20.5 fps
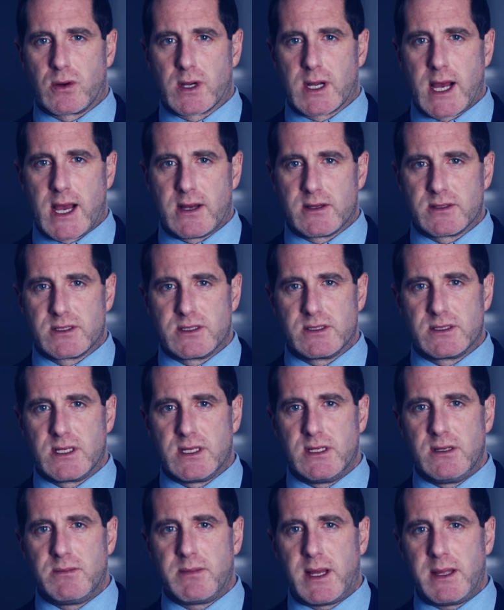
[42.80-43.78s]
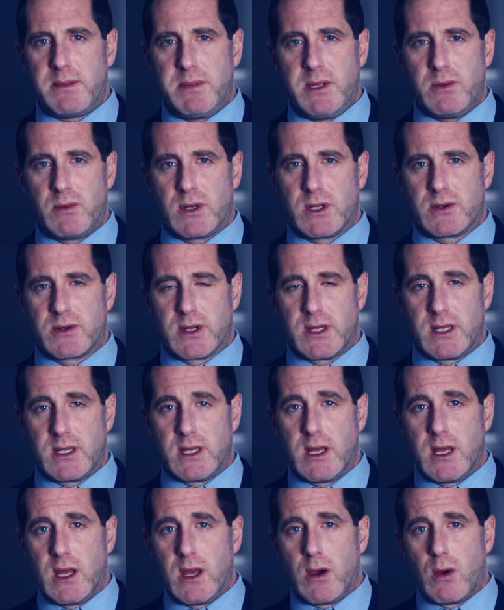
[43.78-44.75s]
courthouses, and you might be
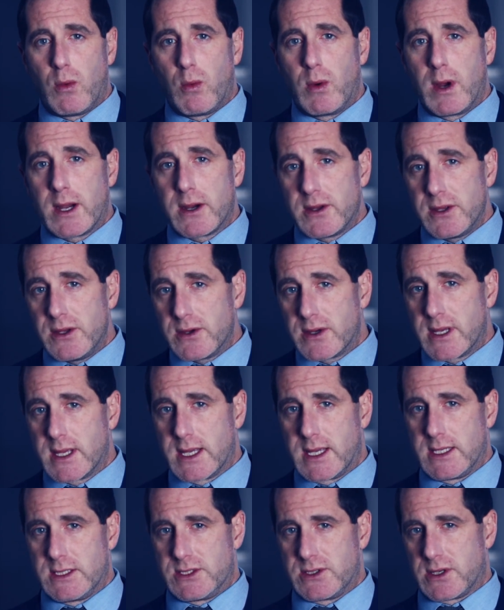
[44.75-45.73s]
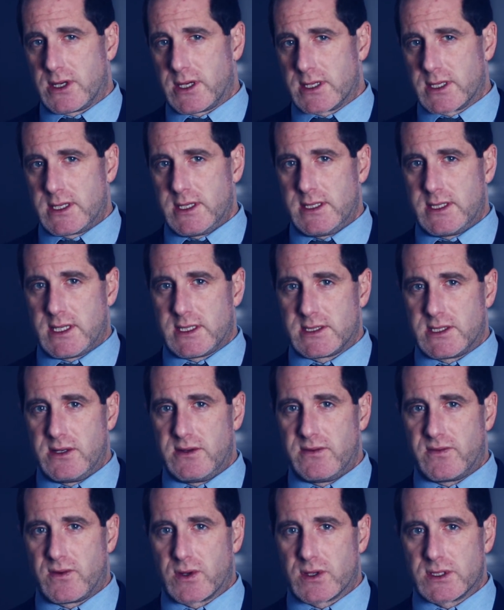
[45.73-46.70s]
wondering where you can get your
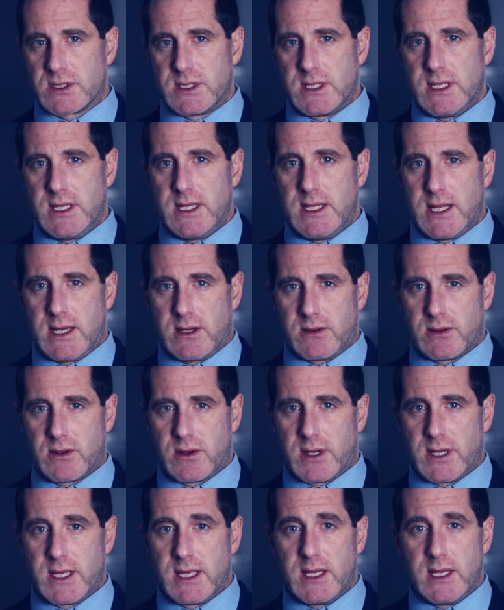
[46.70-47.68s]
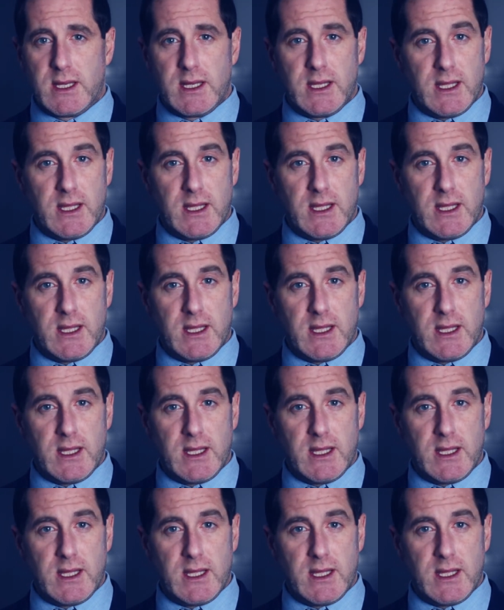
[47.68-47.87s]
uncontested divorce in Illinois